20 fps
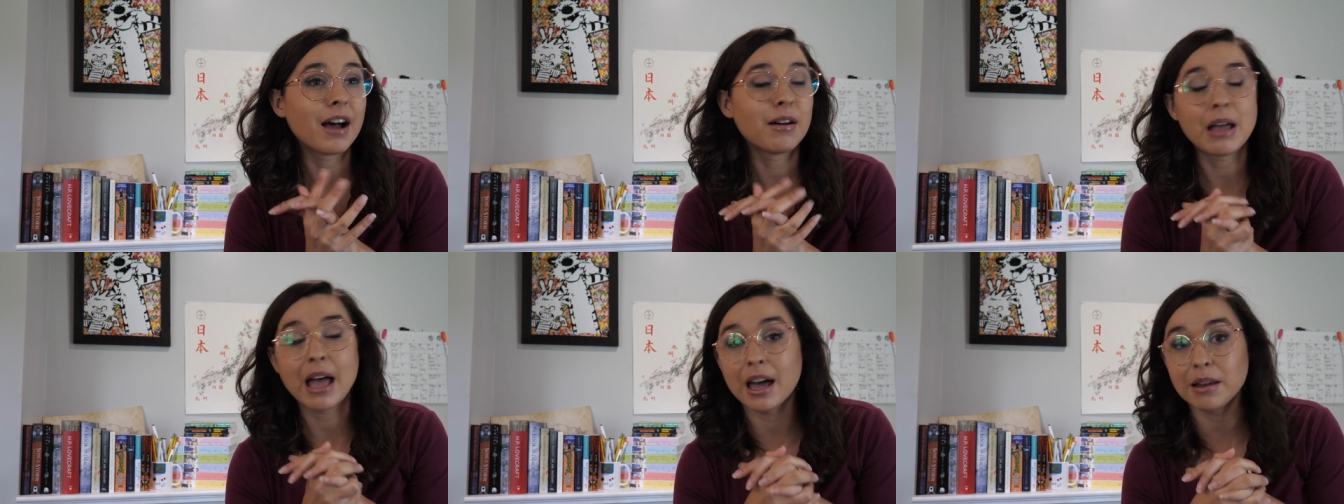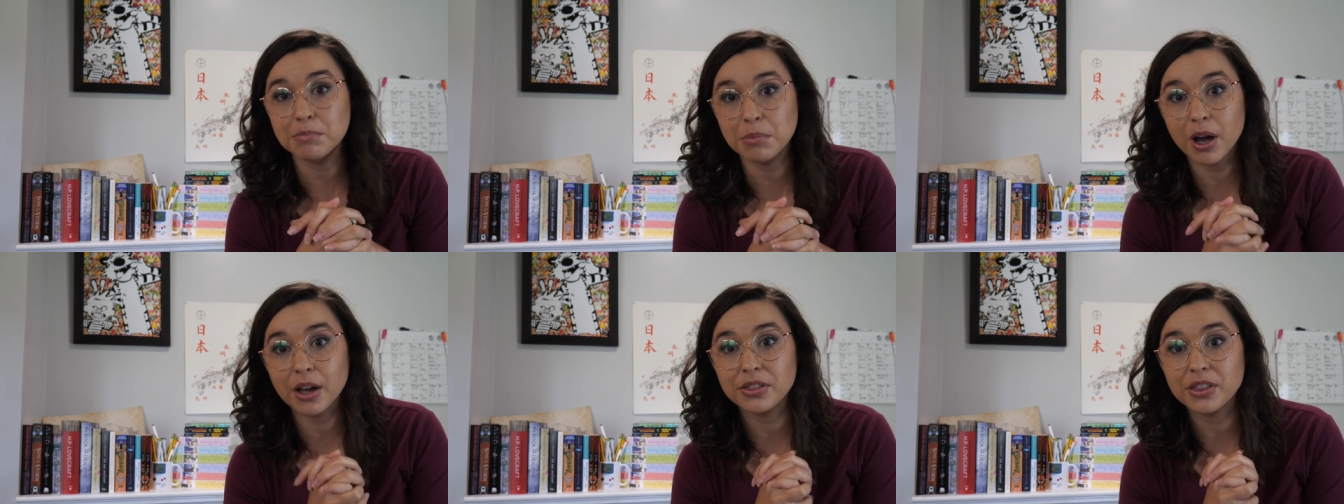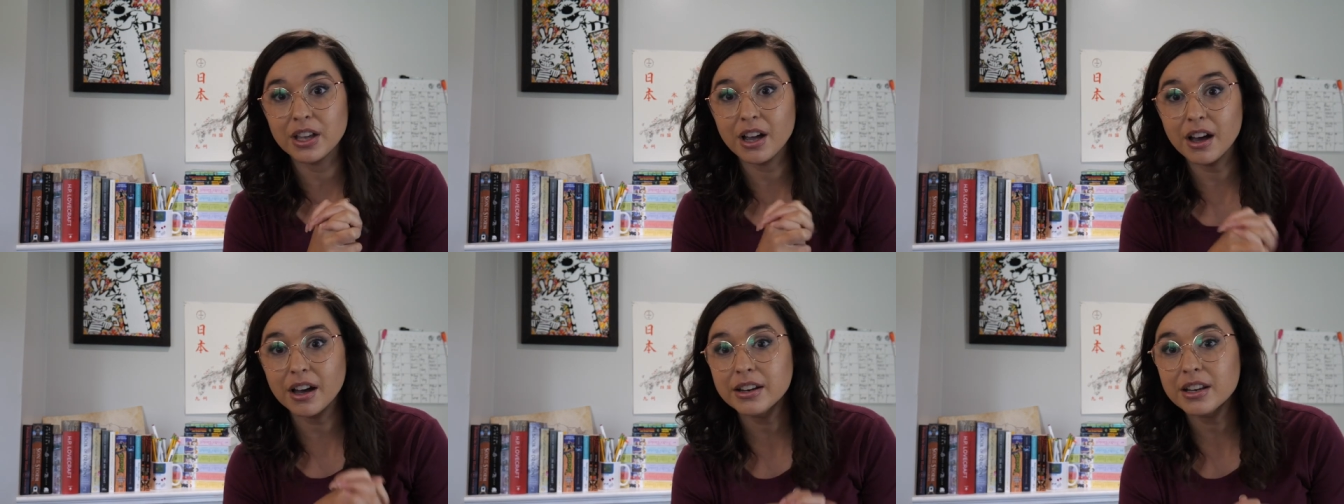had bought
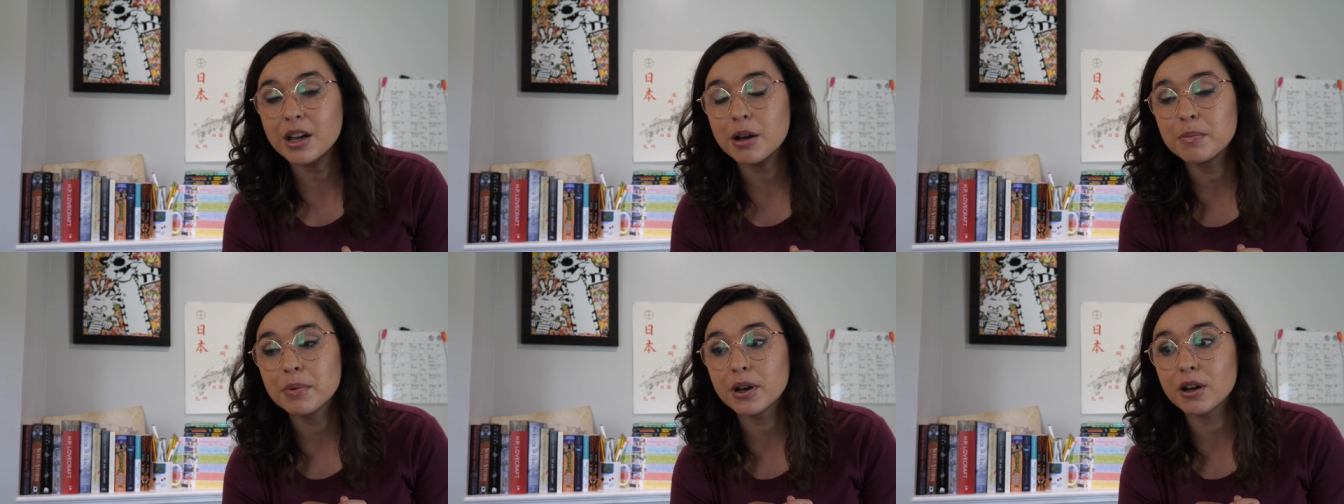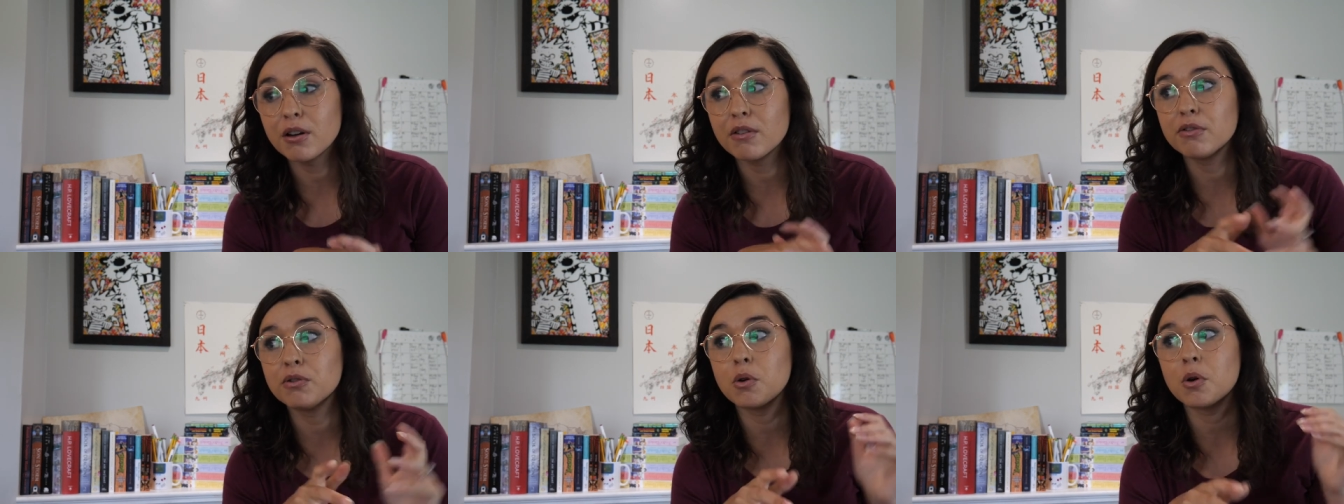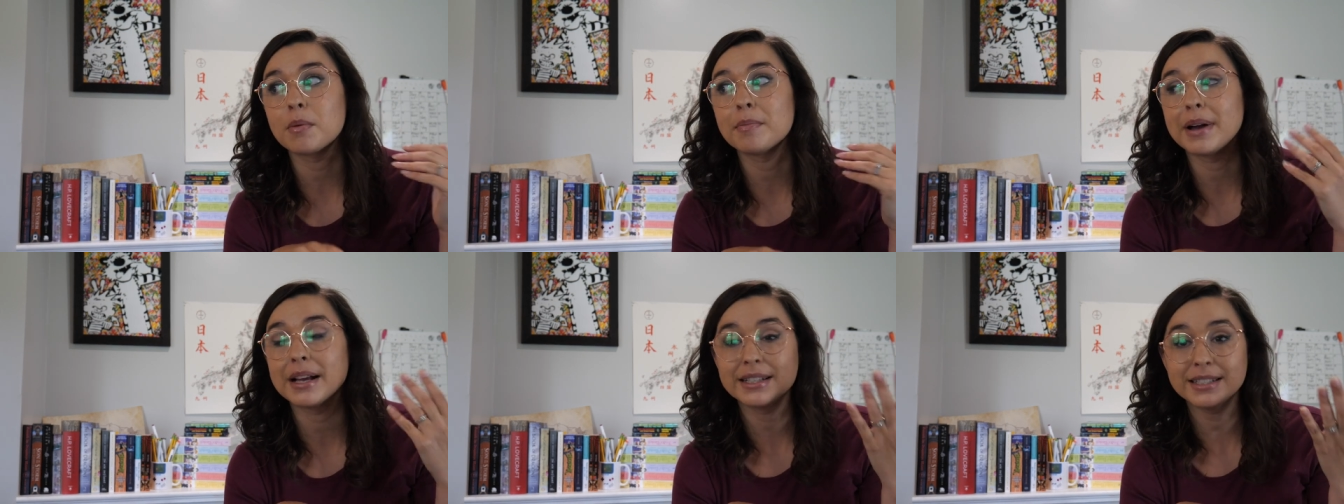the audiobook
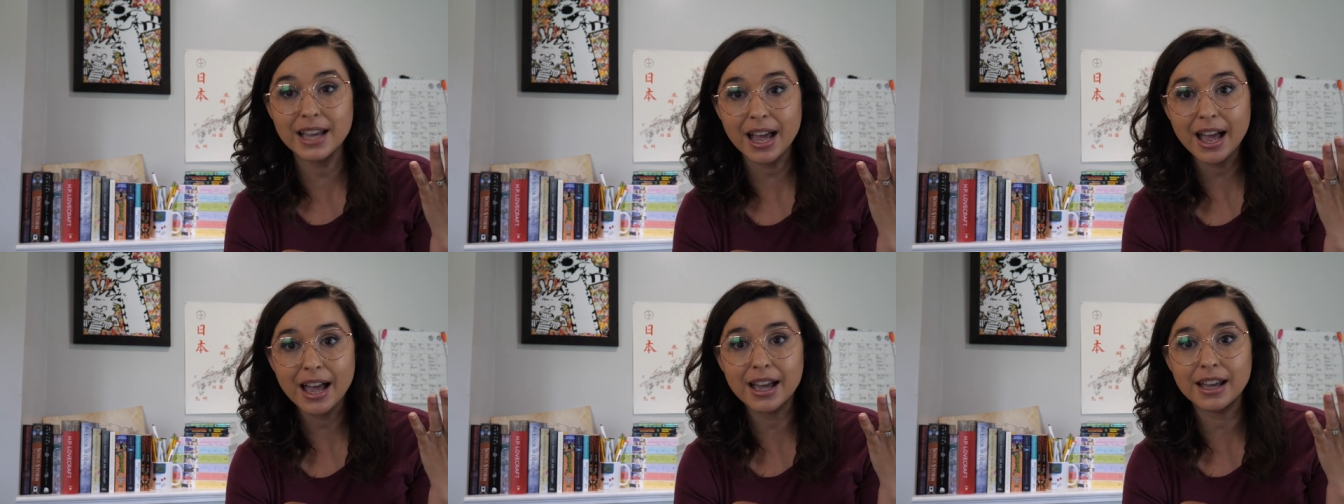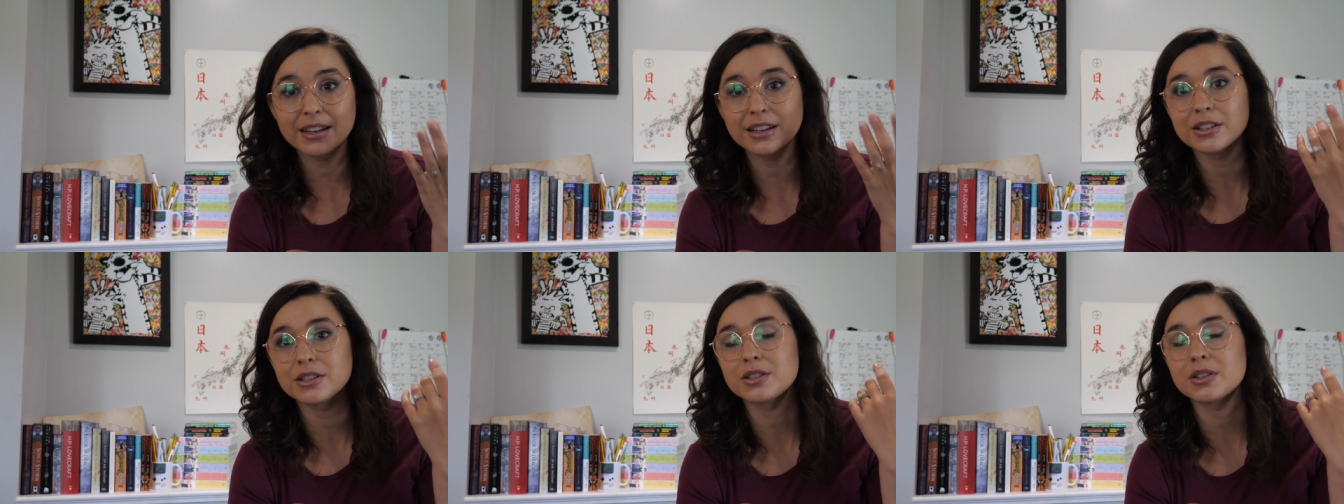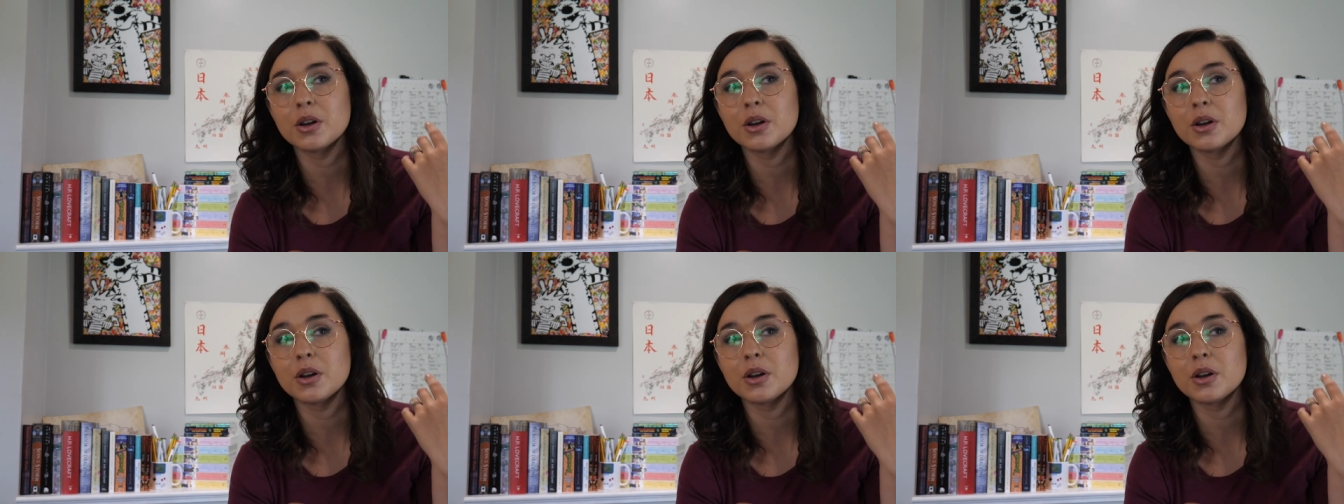for my dad,